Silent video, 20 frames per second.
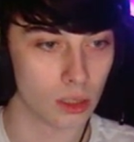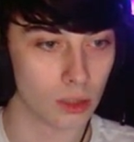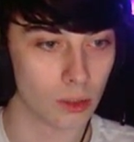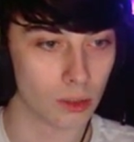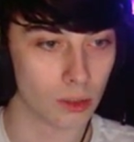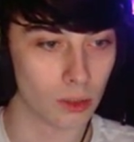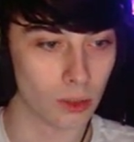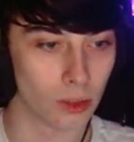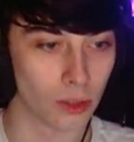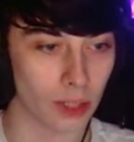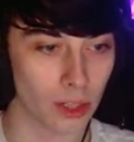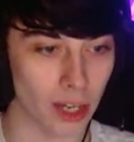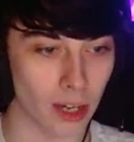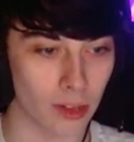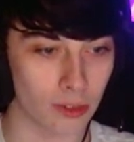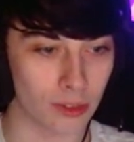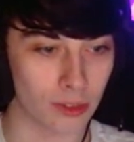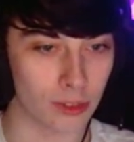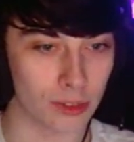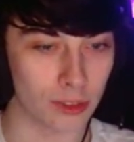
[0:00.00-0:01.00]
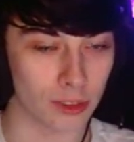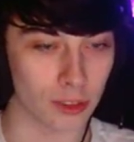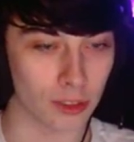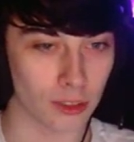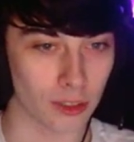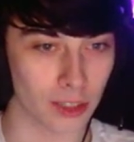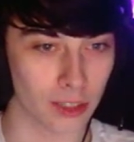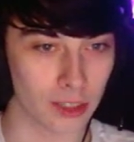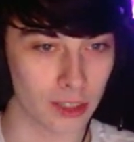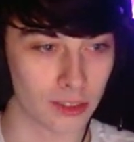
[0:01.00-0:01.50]
Whoa, an outfit for
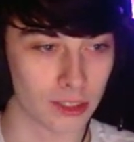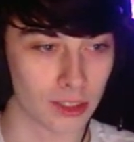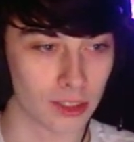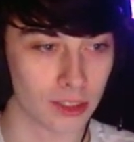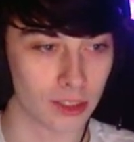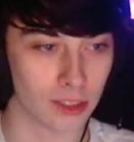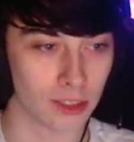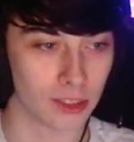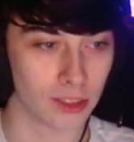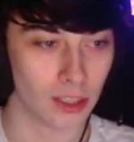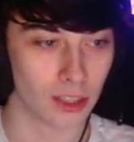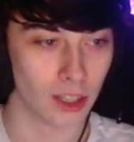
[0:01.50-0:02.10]
Raven.